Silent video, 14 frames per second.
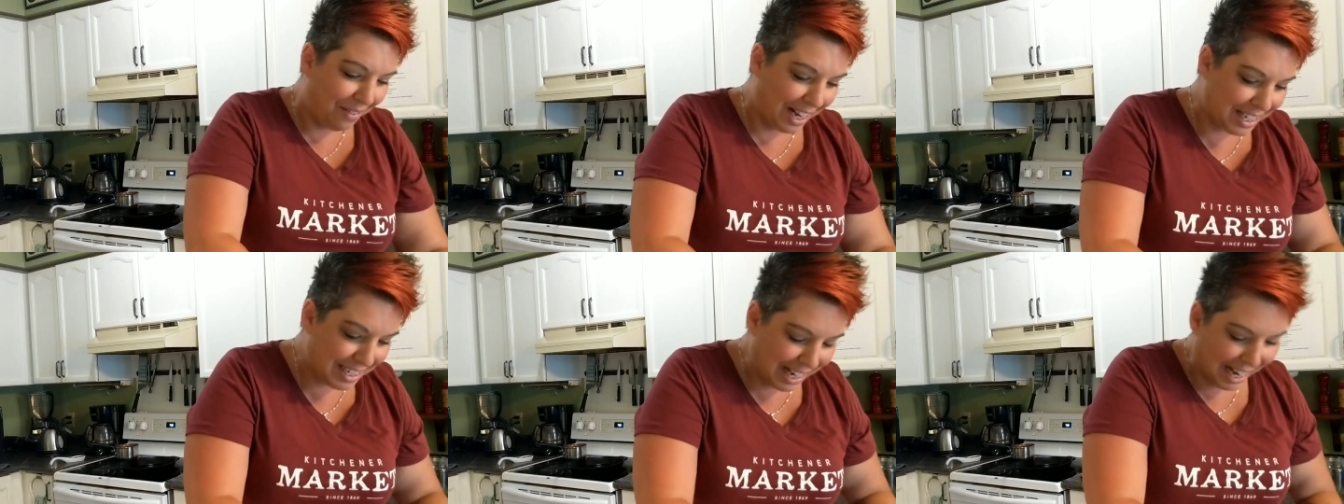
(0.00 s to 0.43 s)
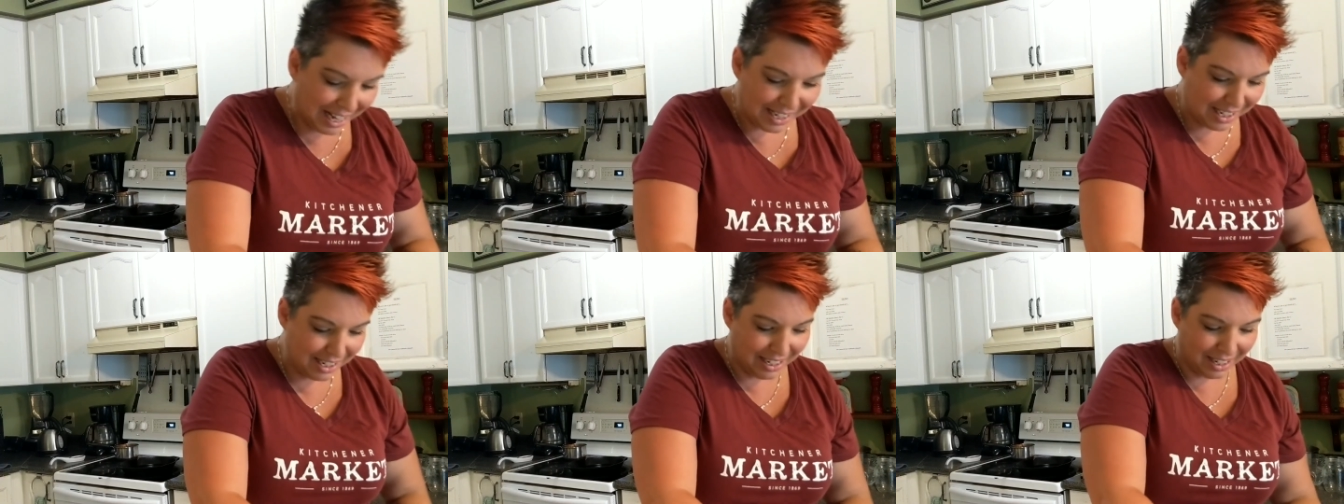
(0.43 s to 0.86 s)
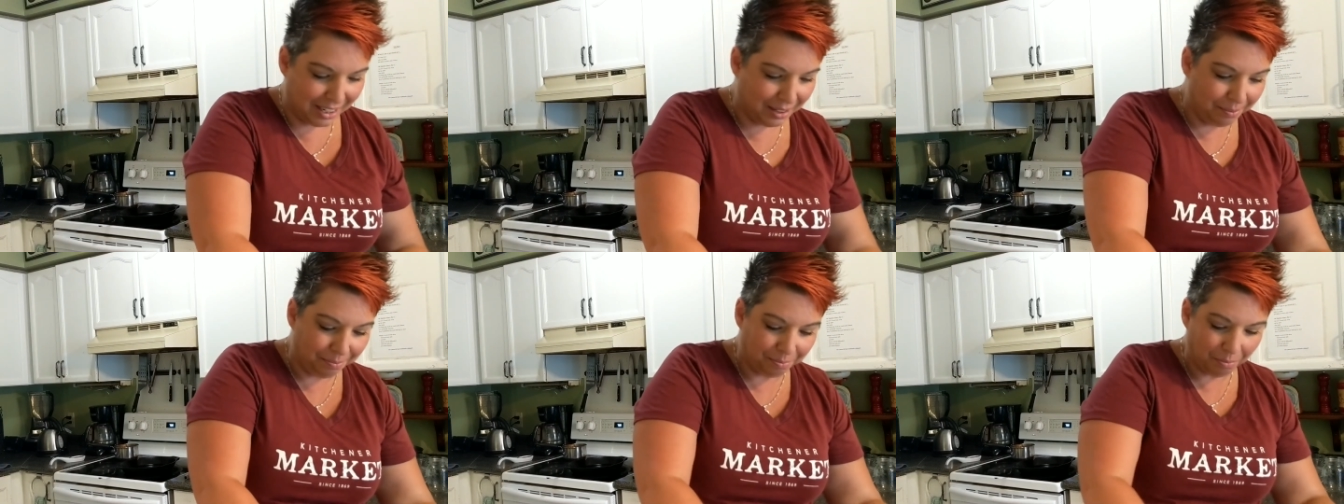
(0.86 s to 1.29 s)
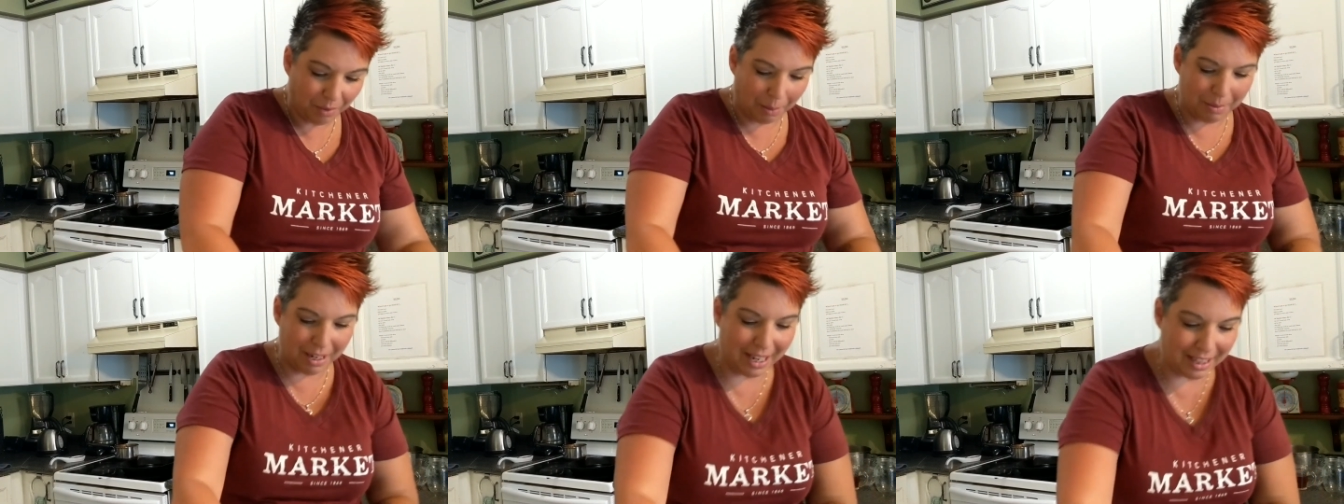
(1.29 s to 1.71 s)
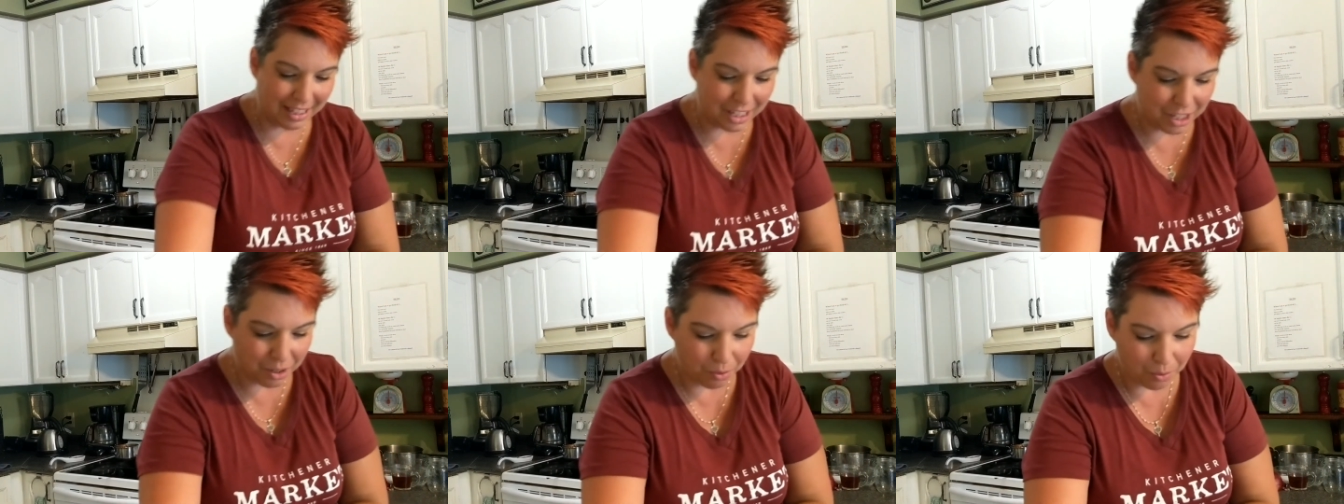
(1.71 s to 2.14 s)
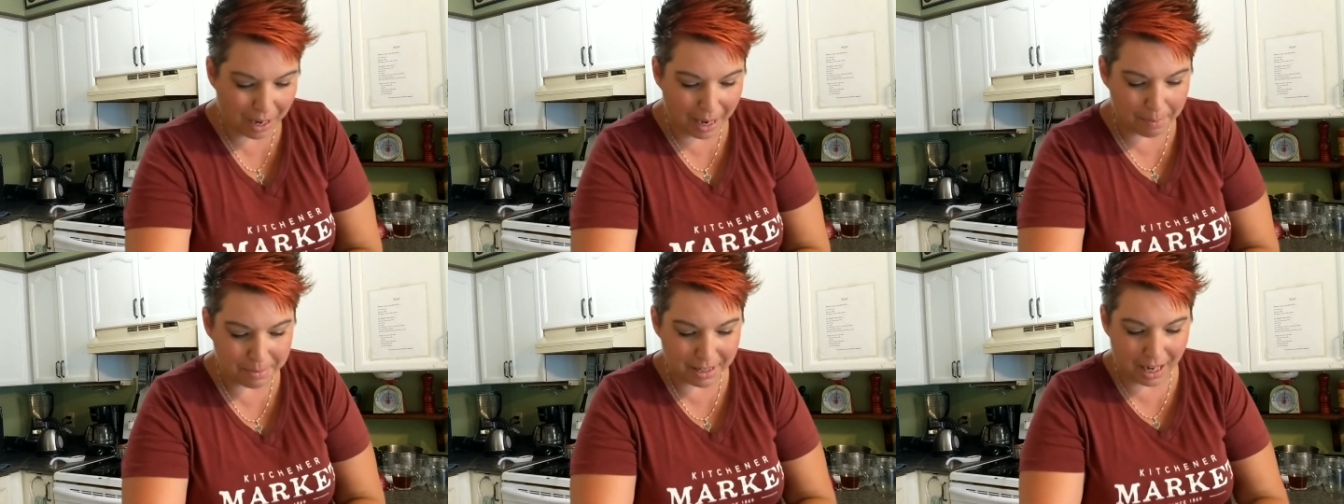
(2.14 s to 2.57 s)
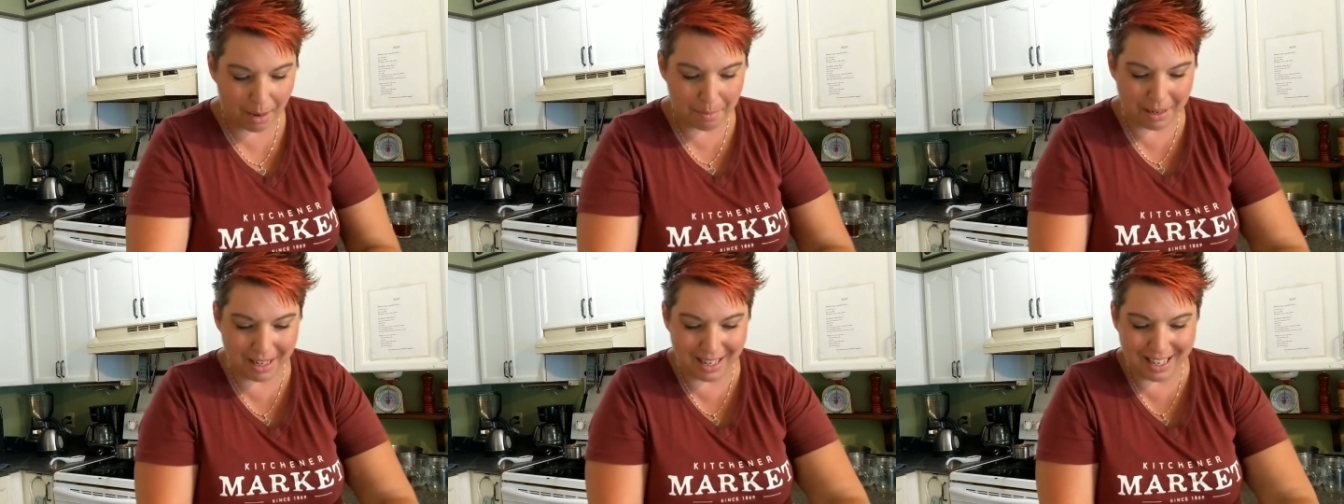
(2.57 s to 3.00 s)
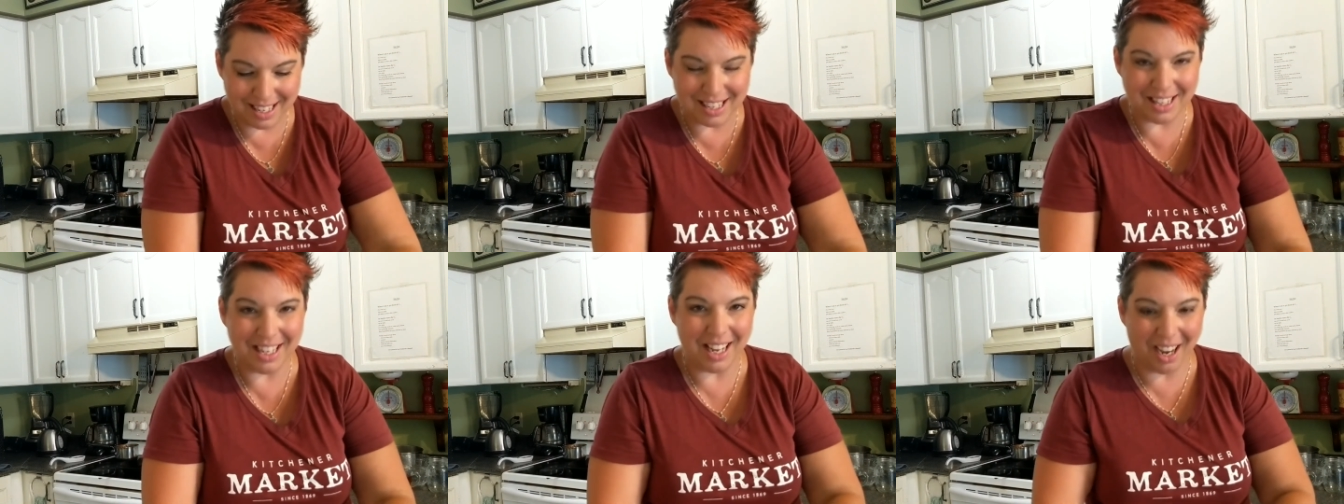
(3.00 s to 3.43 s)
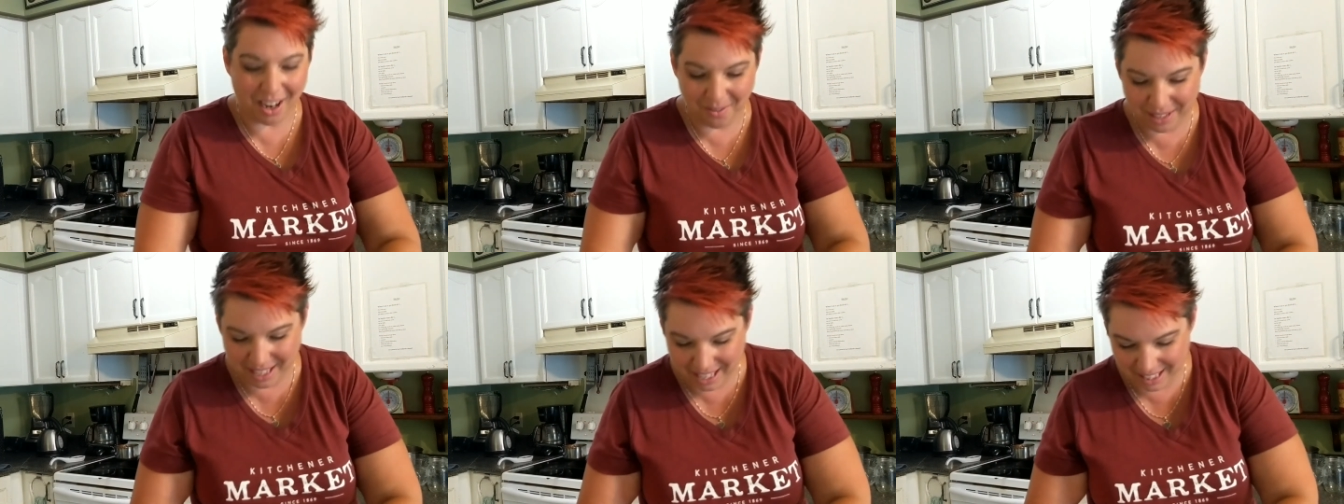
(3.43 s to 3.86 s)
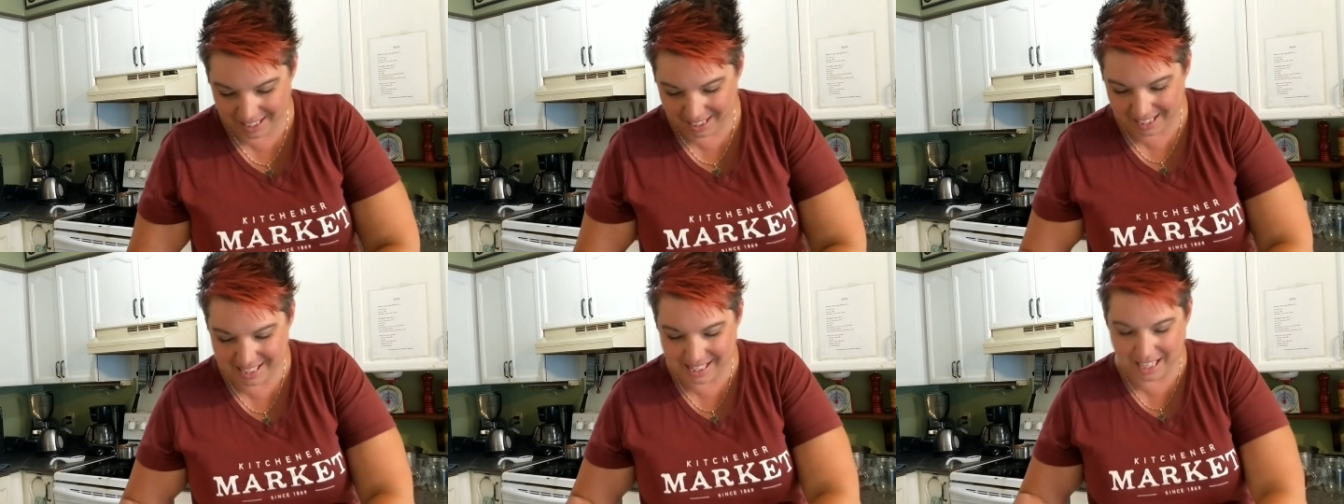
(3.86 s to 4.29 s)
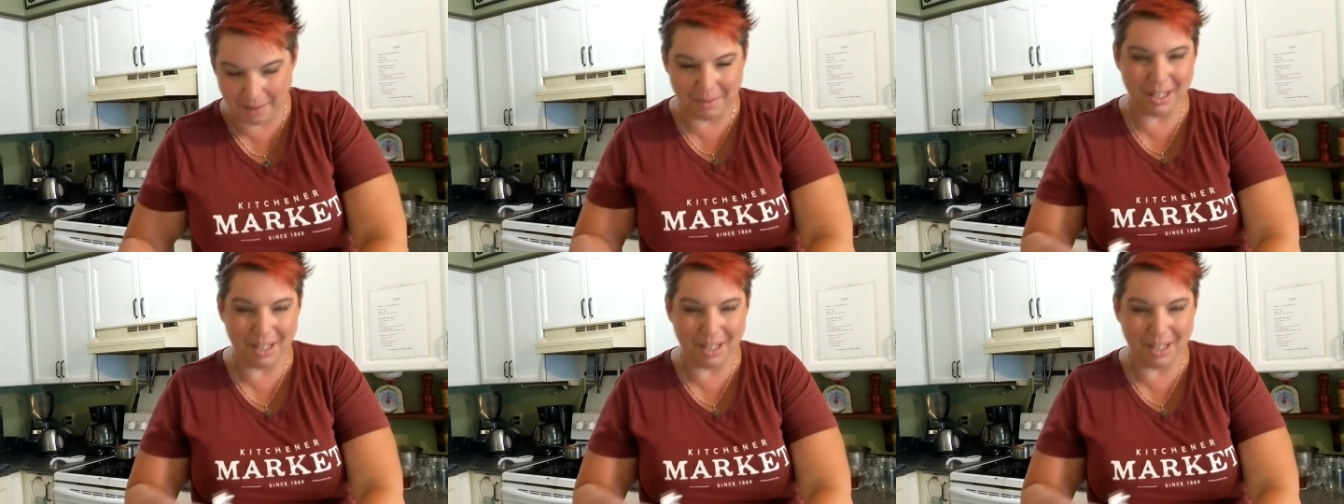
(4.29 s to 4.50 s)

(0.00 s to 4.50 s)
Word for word: Fantastic. I'm gonna get this wrapped up and into the oven, and like I said,